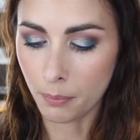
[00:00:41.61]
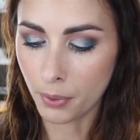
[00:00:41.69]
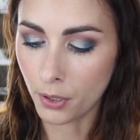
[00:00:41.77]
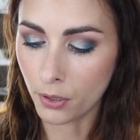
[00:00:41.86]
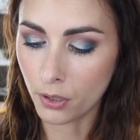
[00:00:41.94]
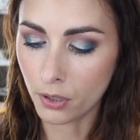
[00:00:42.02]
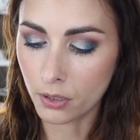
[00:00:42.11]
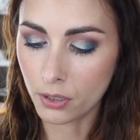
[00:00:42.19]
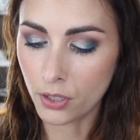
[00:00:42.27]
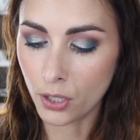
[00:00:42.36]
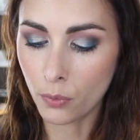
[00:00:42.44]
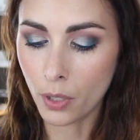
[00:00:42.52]

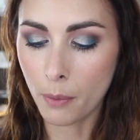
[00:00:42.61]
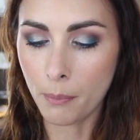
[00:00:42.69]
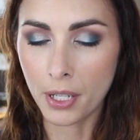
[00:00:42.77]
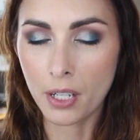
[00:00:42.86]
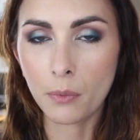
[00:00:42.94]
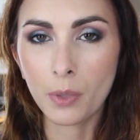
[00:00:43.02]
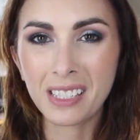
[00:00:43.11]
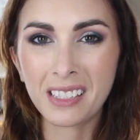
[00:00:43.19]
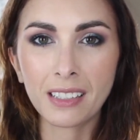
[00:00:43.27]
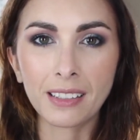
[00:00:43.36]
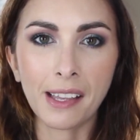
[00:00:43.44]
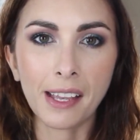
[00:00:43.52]
pearl to it, but it
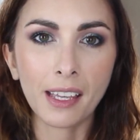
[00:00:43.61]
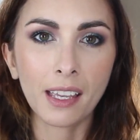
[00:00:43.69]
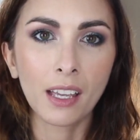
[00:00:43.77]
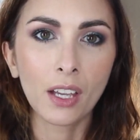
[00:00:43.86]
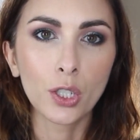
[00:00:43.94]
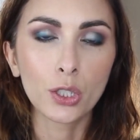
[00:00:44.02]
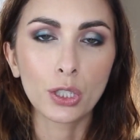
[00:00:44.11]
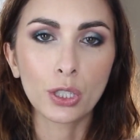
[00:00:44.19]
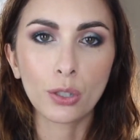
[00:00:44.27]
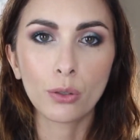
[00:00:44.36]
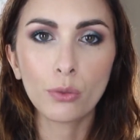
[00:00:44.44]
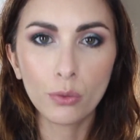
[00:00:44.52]
wasn't like
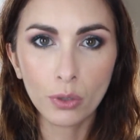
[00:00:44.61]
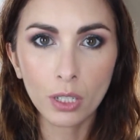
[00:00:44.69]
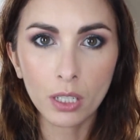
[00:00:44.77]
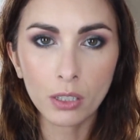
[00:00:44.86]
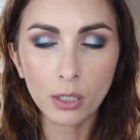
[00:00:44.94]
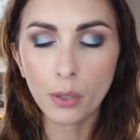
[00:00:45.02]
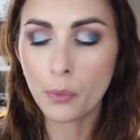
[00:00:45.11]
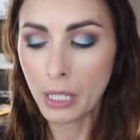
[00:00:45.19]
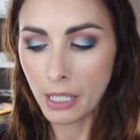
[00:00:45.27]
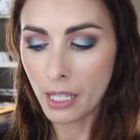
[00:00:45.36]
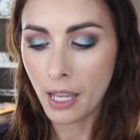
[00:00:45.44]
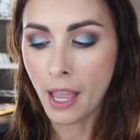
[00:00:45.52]
too
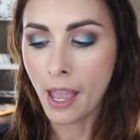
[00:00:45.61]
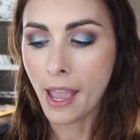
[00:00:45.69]
glowy.